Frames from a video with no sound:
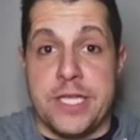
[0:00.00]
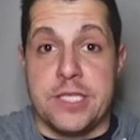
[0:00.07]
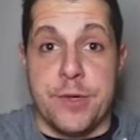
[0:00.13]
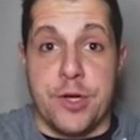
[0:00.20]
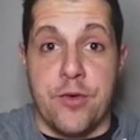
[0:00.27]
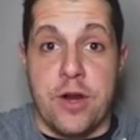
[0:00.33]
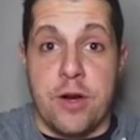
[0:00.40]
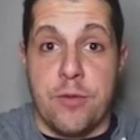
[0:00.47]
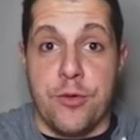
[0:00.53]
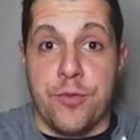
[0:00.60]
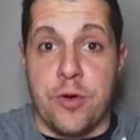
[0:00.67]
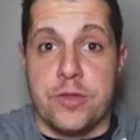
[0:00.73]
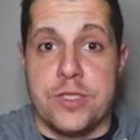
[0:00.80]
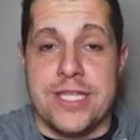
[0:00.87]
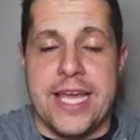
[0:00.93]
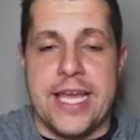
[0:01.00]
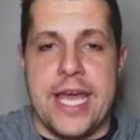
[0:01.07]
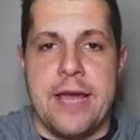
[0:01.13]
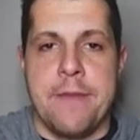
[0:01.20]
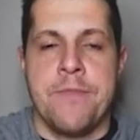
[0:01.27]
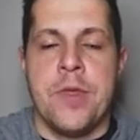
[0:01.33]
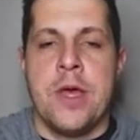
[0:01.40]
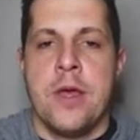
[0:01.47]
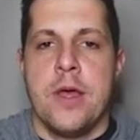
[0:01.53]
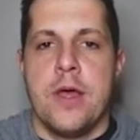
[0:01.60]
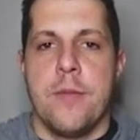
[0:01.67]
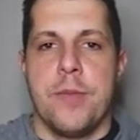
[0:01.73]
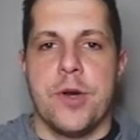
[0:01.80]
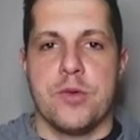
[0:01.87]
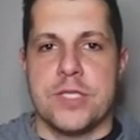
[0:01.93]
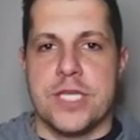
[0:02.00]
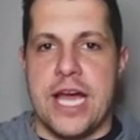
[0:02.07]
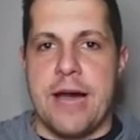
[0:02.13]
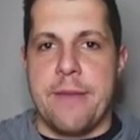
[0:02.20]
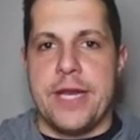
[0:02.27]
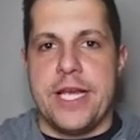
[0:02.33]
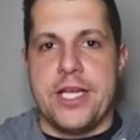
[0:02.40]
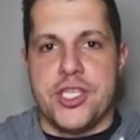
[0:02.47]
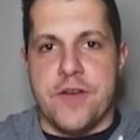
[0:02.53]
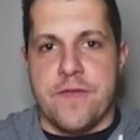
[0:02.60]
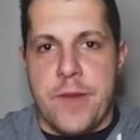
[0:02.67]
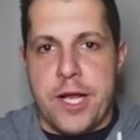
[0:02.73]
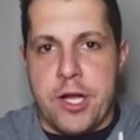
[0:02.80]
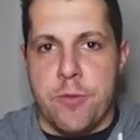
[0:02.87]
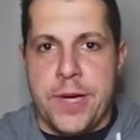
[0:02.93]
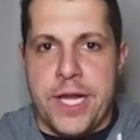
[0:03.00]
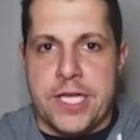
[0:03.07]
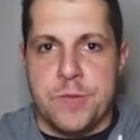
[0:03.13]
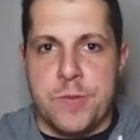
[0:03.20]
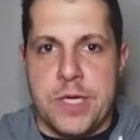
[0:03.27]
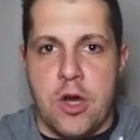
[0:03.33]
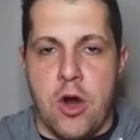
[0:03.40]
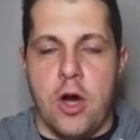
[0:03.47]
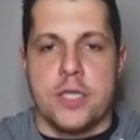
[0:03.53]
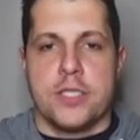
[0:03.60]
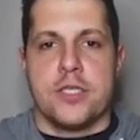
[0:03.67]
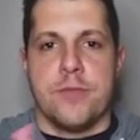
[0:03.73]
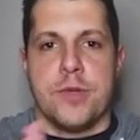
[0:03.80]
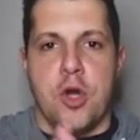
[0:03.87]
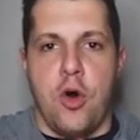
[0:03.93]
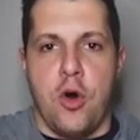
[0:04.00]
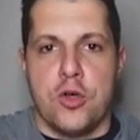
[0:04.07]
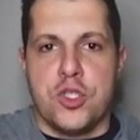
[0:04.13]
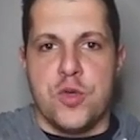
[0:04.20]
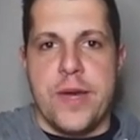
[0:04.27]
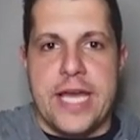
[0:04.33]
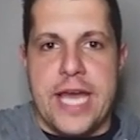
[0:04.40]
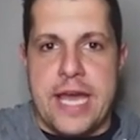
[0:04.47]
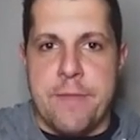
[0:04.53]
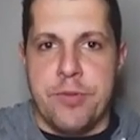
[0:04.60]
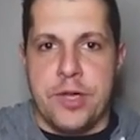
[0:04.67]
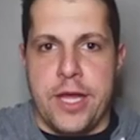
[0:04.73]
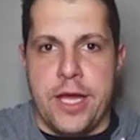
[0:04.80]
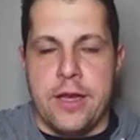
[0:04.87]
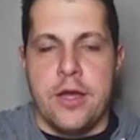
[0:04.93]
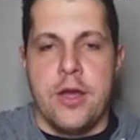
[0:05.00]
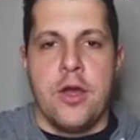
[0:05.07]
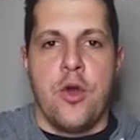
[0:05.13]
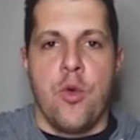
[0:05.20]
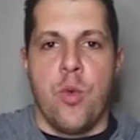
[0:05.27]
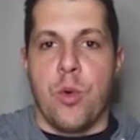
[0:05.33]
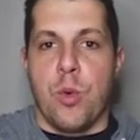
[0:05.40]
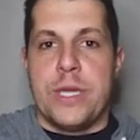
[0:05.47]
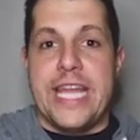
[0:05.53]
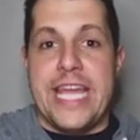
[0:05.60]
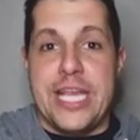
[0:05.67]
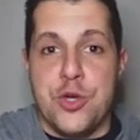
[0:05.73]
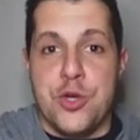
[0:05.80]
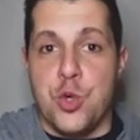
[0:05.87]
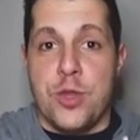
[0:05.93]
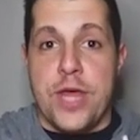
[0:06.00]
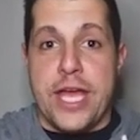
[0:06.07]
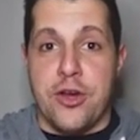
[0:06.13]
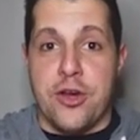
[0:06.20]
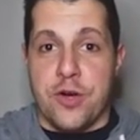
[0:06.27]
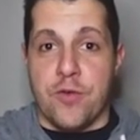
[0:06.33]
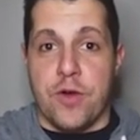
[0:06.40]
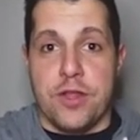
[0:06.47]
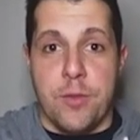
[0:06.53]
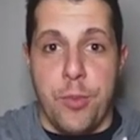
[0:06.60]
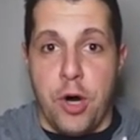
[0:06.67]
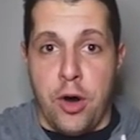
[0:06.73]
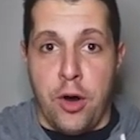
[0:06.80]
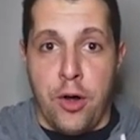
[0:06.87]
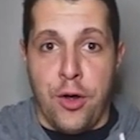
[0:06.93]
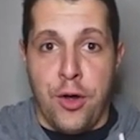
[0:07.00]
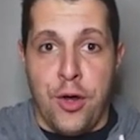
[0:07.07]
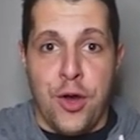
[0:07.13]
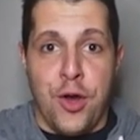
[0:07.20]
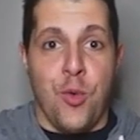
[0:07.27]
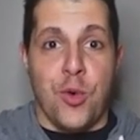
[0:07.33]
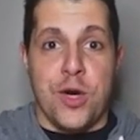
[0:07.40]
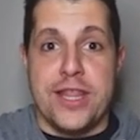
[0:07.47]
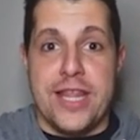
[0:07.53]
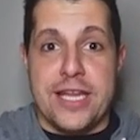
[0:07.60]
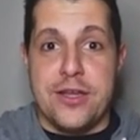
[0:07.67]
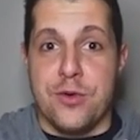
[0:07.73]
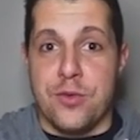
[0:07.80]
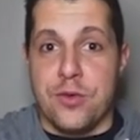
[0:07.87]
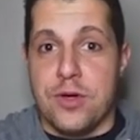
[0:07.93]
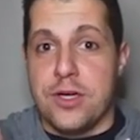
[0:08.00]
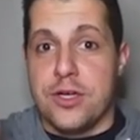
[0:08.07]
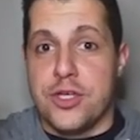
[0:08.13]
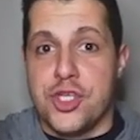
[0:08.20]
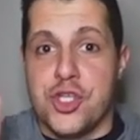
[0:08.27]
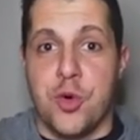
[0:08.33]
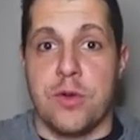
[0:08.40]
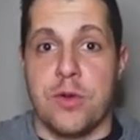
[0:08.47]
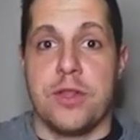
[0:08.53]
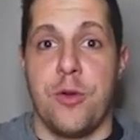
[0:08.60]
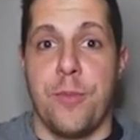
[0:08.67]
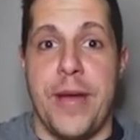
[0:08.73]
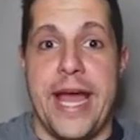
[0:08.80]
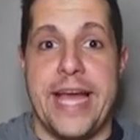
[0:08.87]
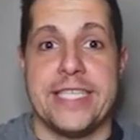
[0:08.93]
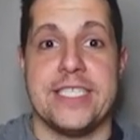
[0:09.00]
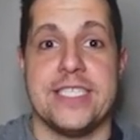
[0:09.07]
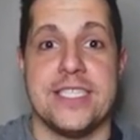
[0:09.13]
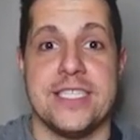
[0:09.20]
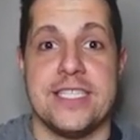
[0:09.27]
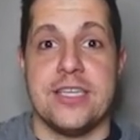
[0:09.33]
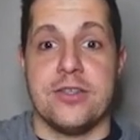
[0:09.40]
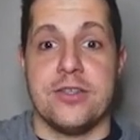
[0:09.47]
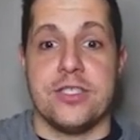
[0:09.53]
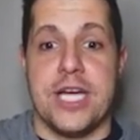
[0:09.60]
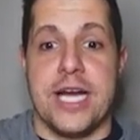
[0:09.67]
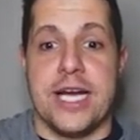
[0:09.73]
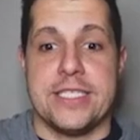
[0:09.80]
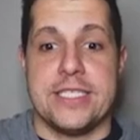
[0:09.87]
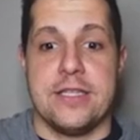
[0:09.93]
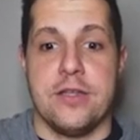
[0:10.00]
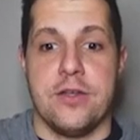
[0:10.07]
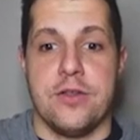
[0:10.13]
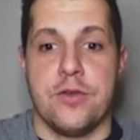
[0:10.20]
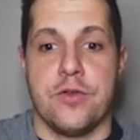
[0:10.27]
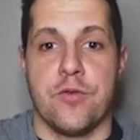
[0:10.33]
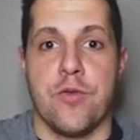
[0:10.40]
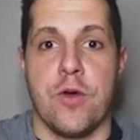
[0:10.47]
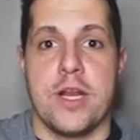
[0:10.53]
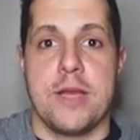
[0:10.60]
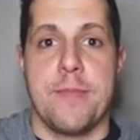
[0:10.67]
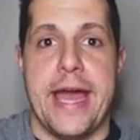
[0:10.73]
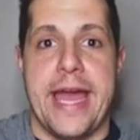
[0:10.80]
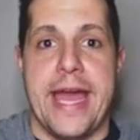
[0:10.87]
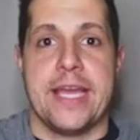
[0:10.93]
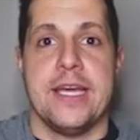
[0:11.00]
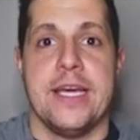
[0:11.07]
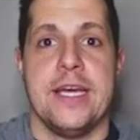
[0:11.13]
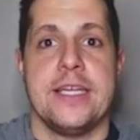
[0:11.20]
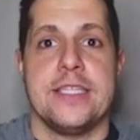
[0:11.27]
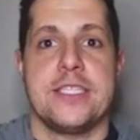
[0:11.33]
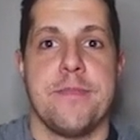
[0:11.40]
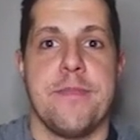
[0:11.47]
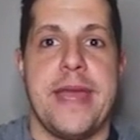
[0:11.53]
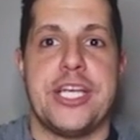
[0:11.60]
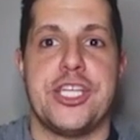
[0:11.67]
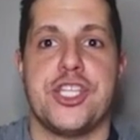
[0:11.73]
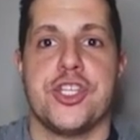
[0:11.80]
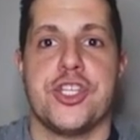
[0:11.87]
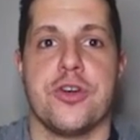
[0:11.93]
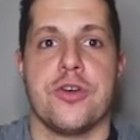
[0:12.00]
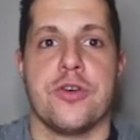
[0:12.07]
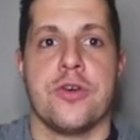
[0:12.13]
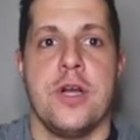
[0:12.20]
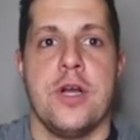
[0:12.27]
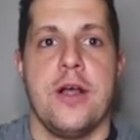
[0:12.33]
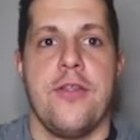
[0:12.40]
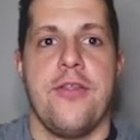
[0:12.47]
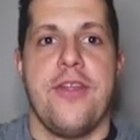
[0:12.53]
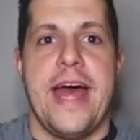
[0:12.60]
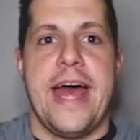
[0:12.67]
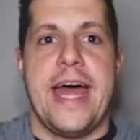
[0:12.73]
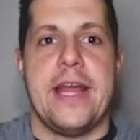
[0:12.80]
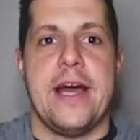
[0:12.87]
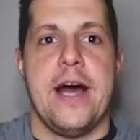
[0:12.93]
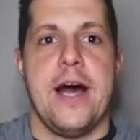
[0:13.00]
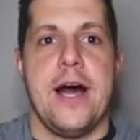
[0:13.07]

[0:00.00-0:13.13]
made some incredible throws in that game. But it was a combination of Michael Penix being awesome, but also a game plan where when they knew they couldn't run the ball, what did they do? Short little passes to Dylan Johnson, the running back, to make sure that